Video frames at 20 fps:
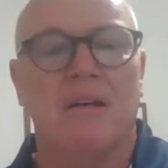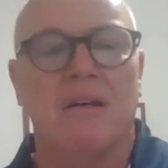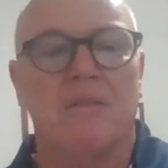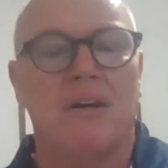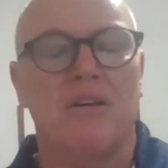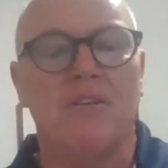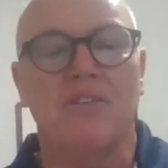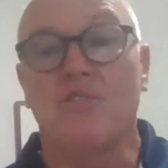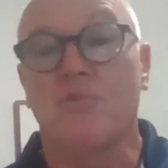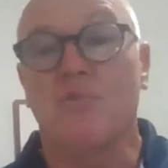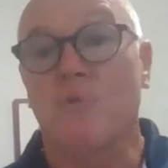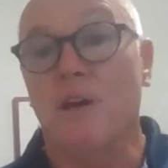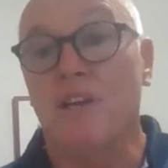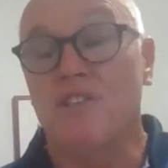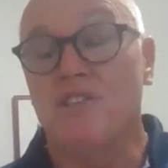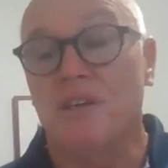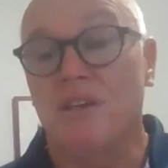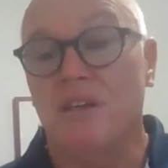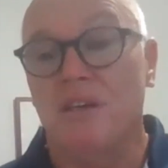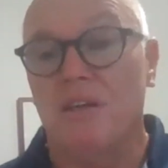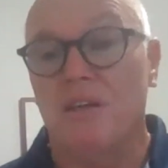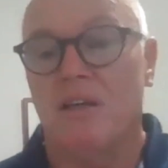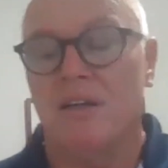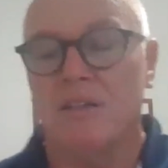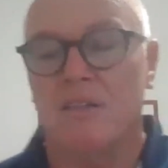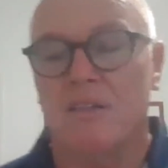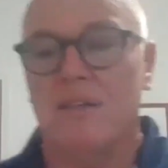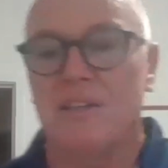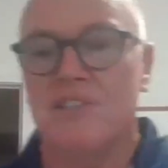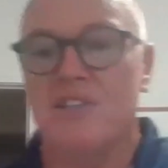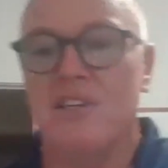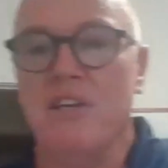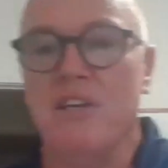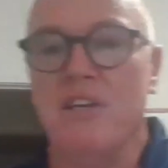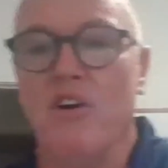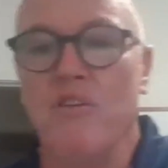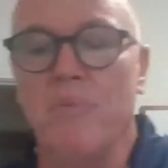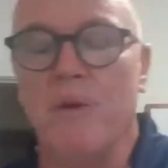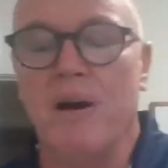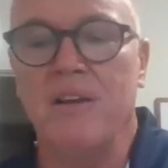ocean racing, like Sydney
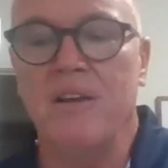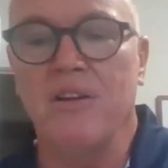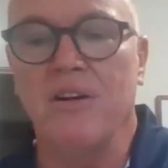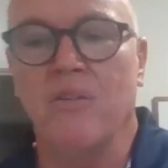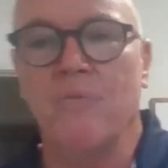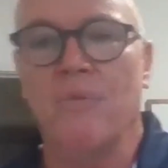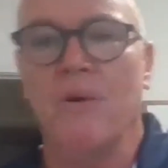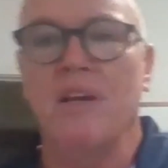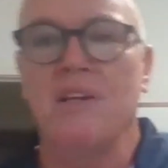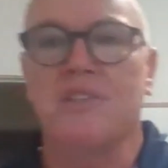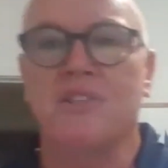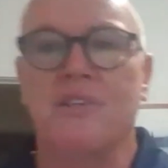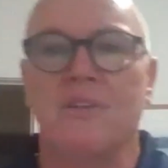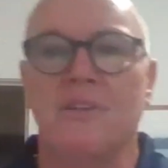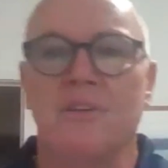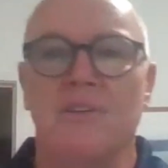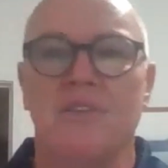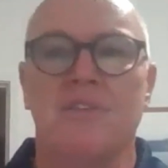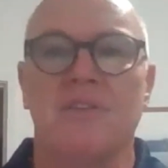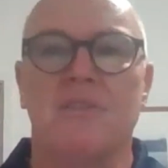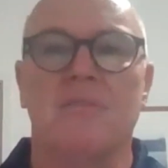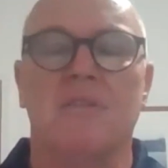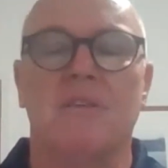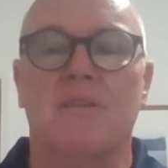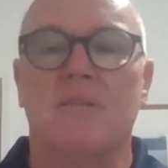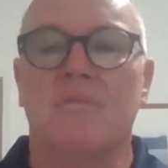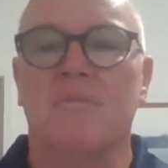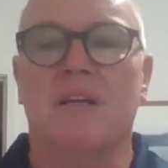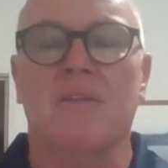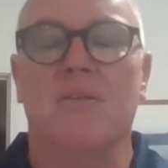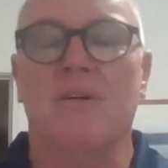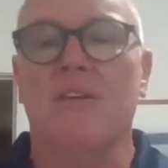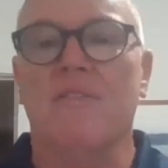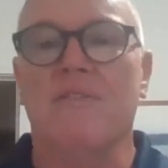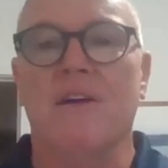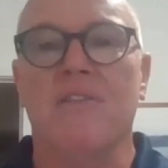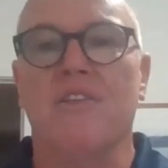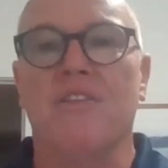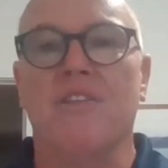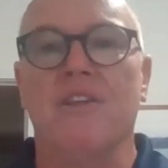Hobart yacht races, and a lot of
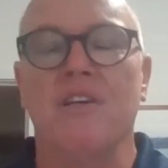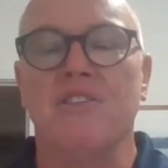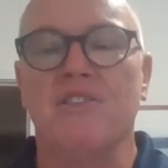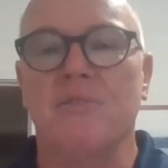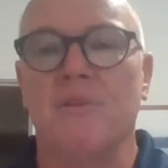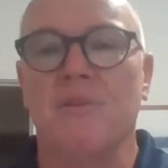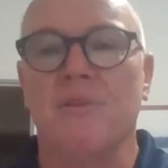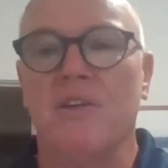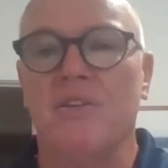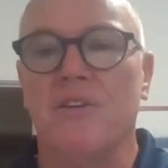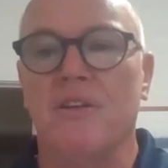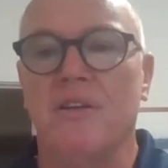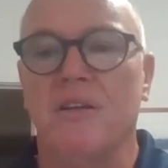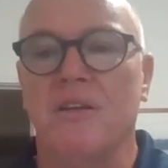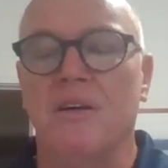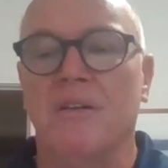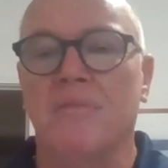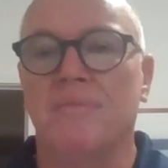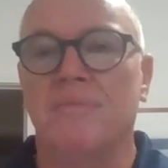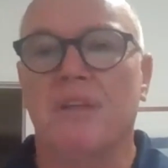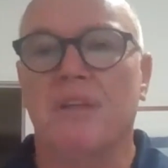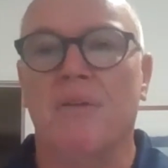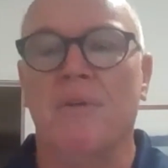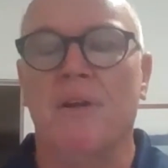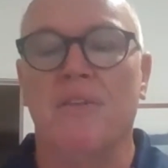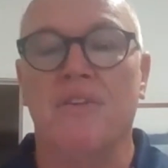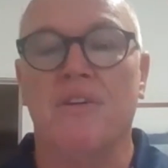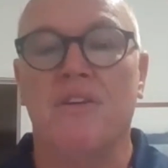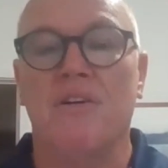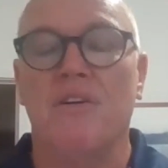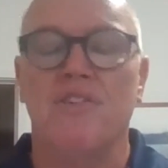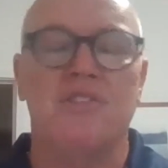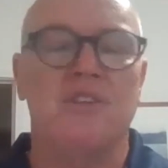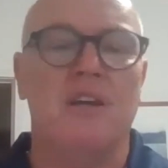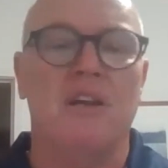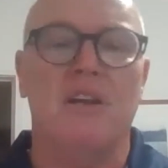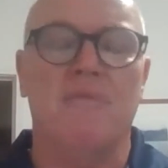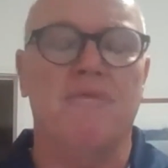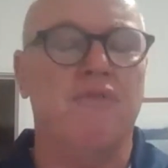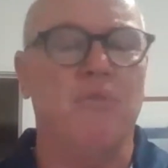other things around the coast. They
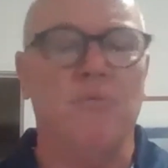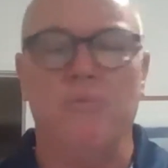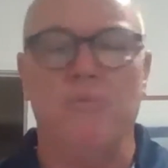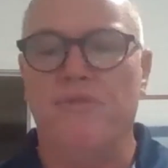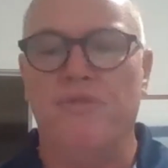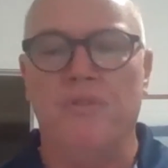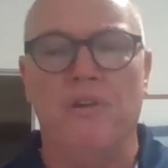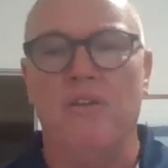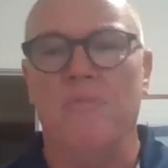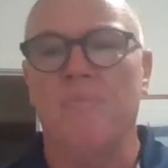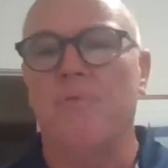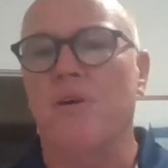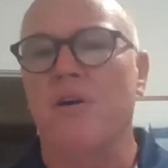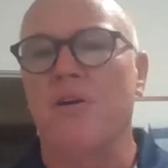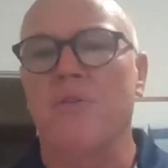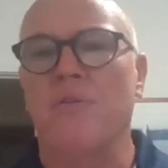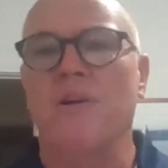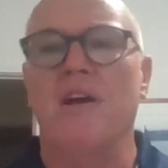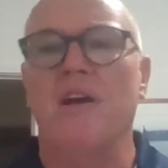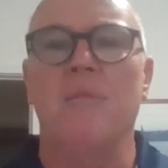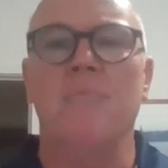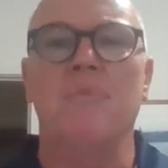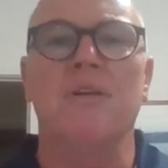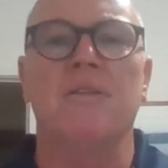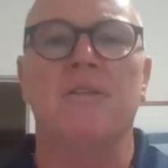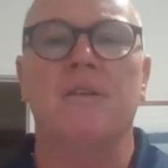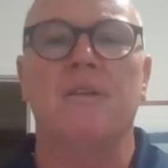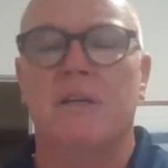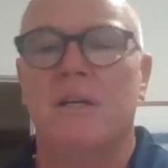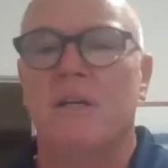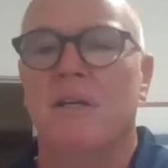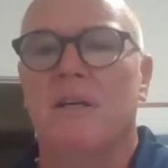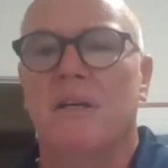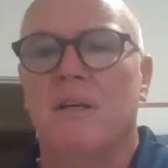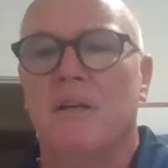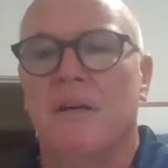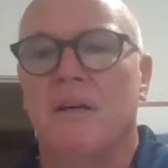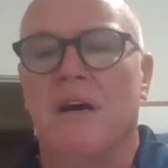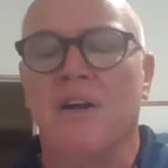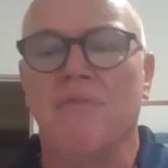had a full on program, and
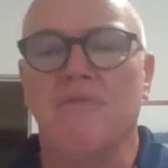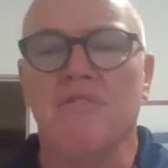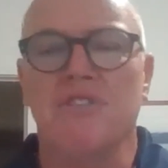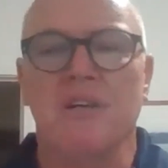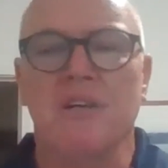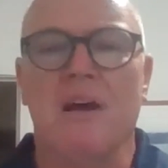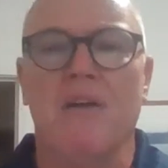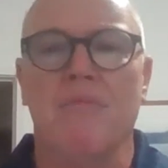hundreds of